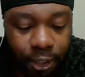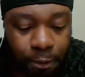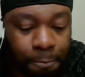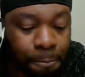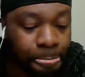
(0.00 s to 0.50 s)

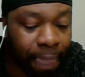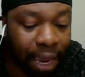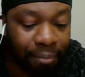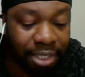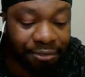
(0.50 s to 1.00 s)
So
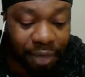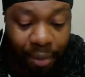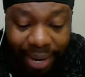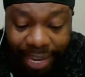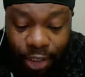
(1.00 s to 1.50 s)
it's
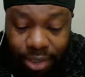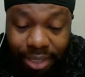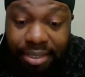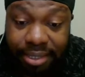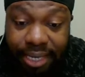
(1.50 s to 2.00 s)
very
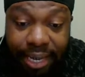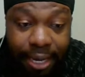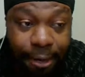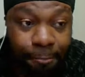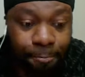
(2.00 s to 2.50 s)
interesting to see
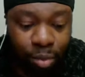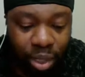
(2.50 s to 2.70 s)
him,